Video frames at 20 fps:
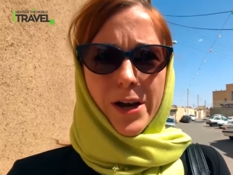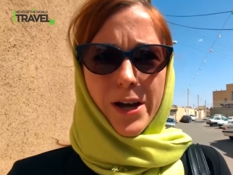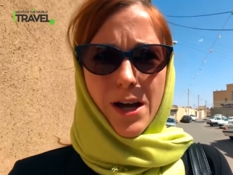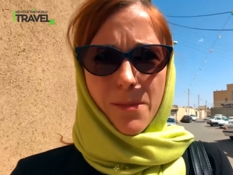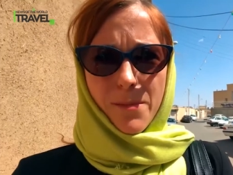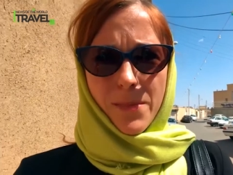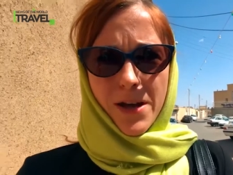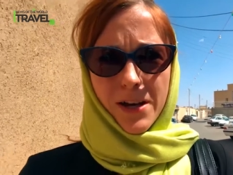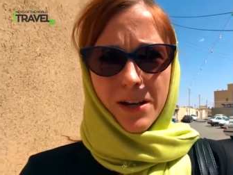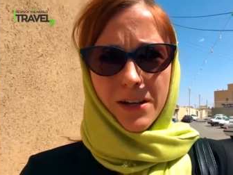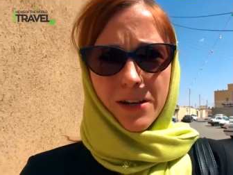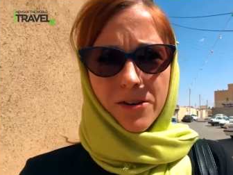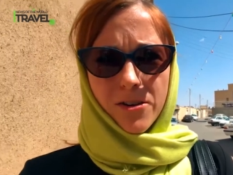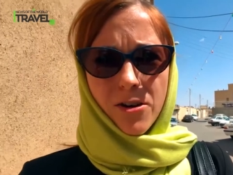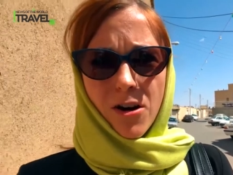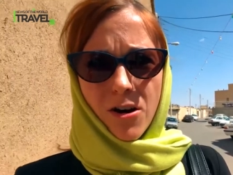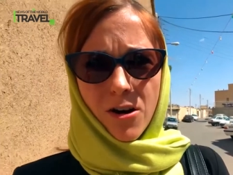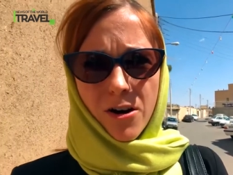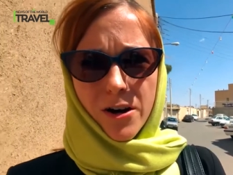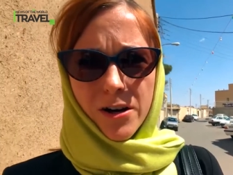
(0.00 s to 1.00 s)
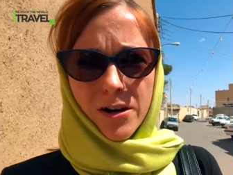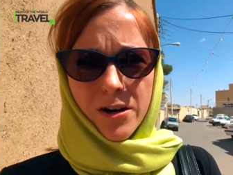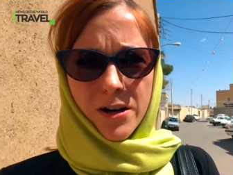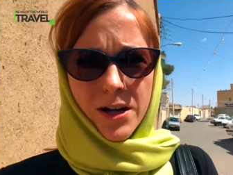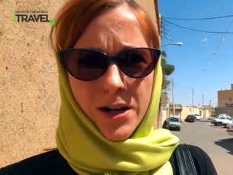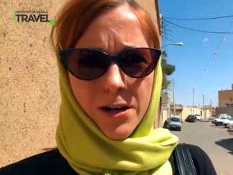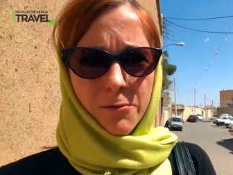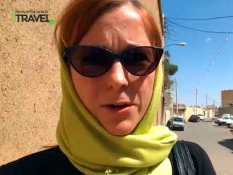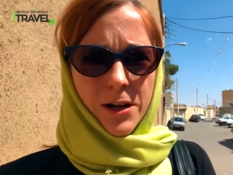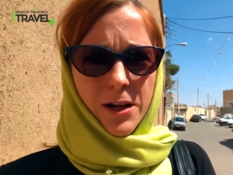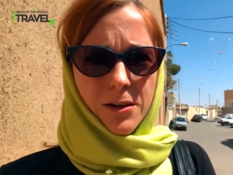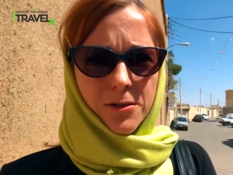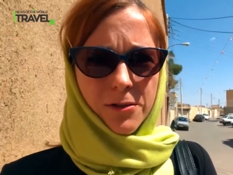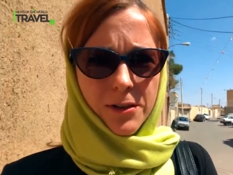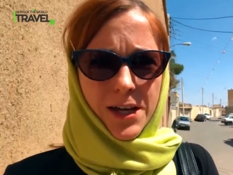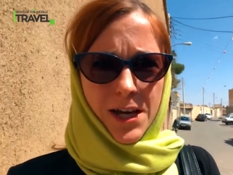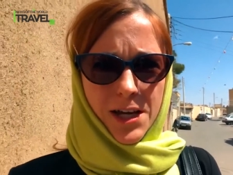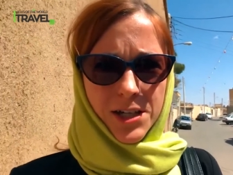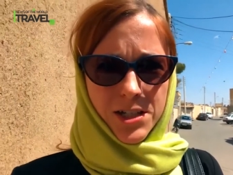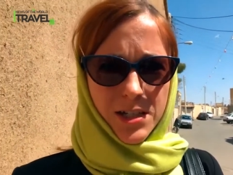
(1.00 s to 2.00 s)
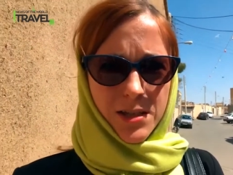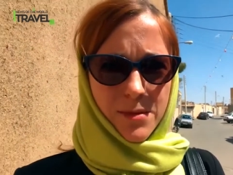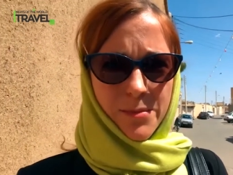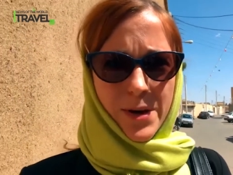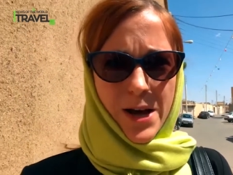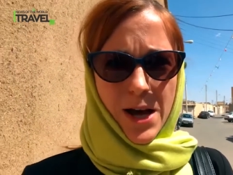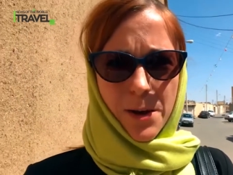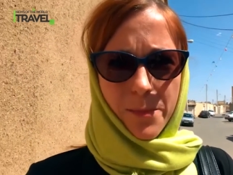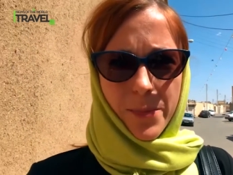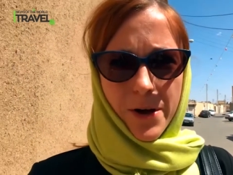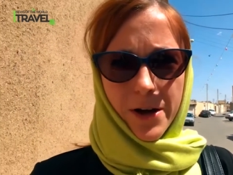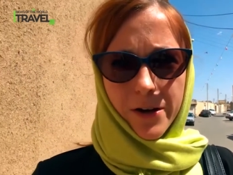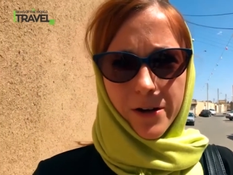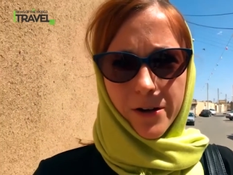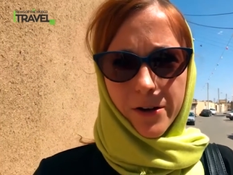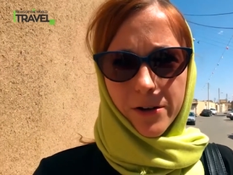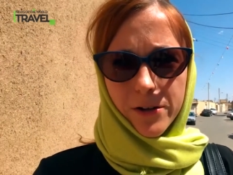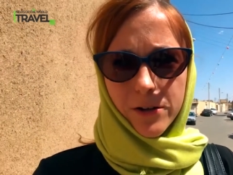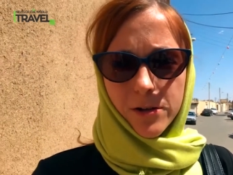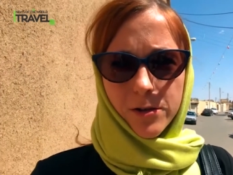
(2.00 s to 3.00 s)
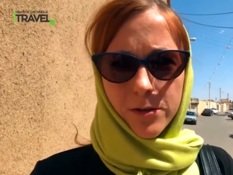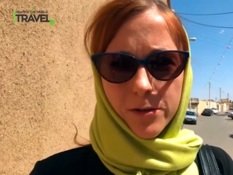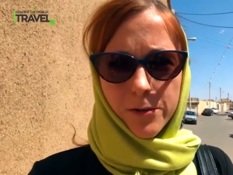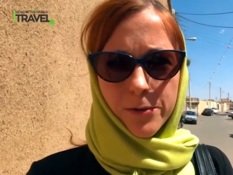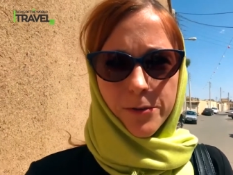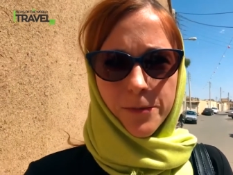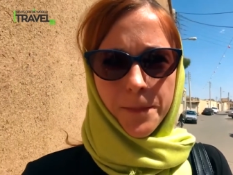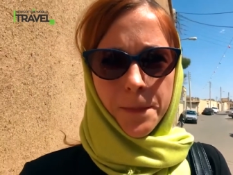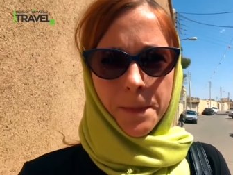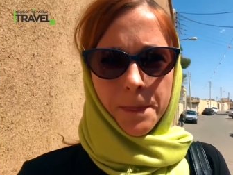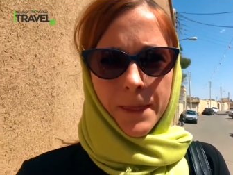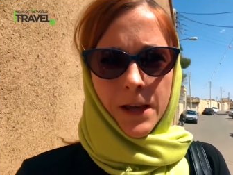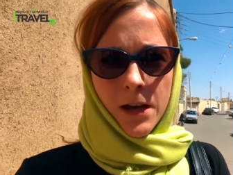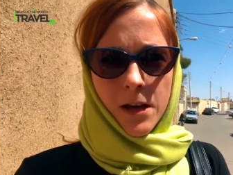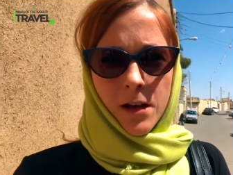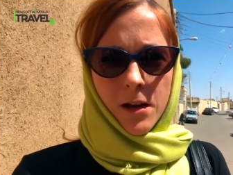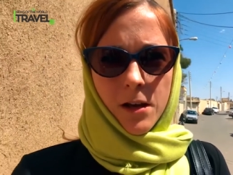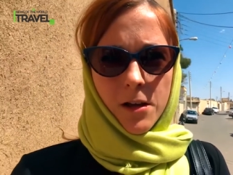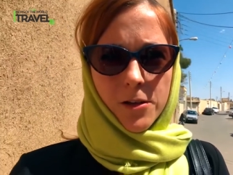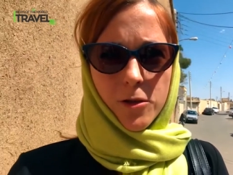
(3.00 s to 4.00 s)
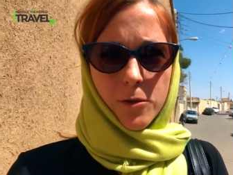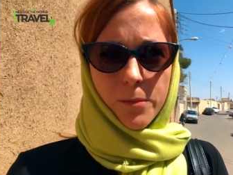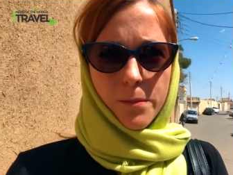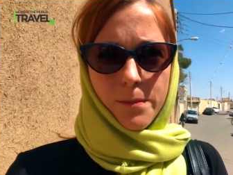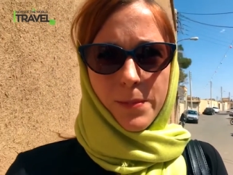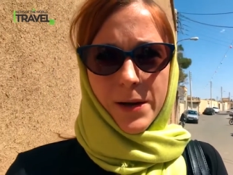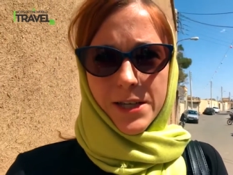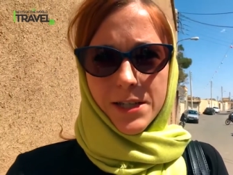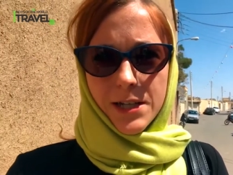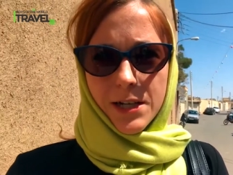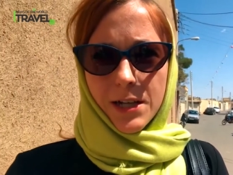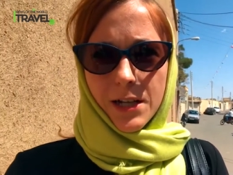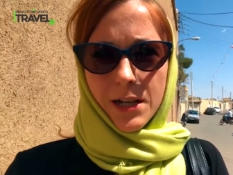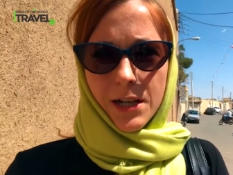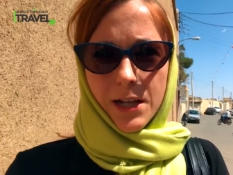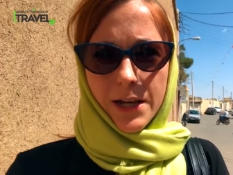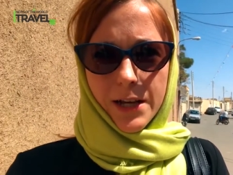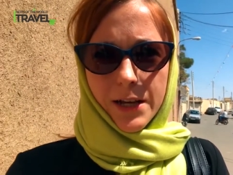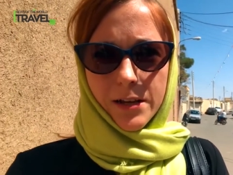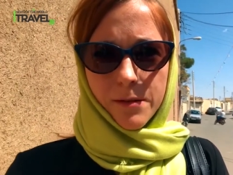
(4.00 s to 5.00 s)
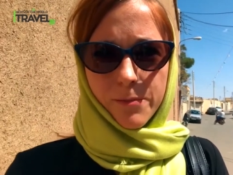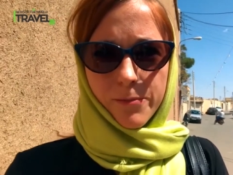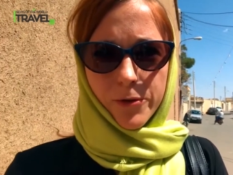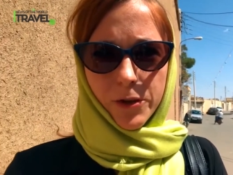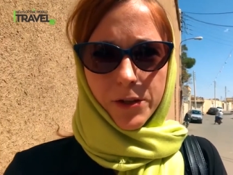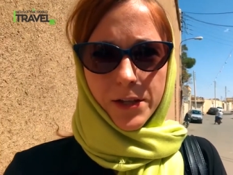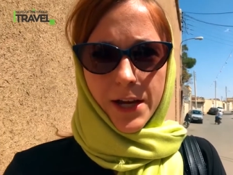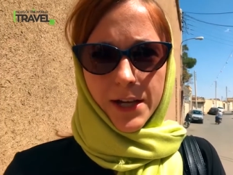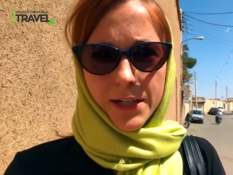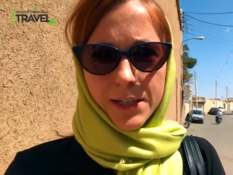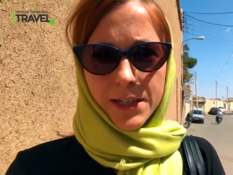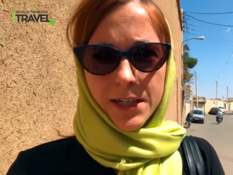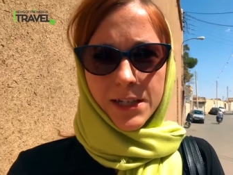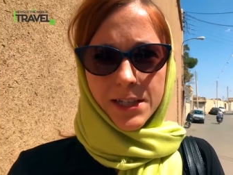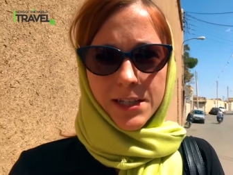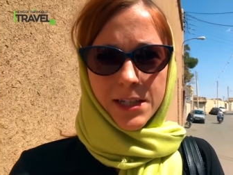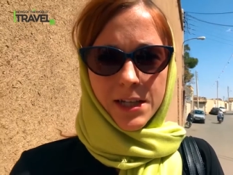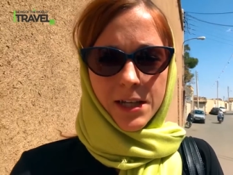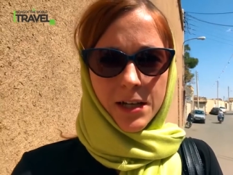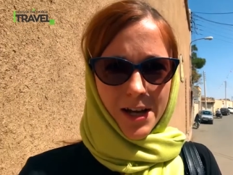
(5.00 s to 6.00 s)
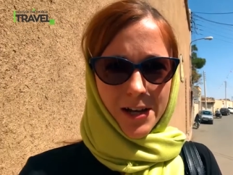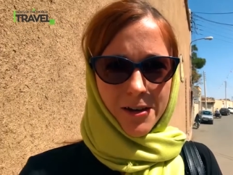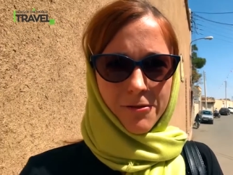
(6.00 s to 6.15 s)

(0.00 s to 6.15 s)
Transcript: by a man in a car and we had to catch some backpacker to to basically like protect us.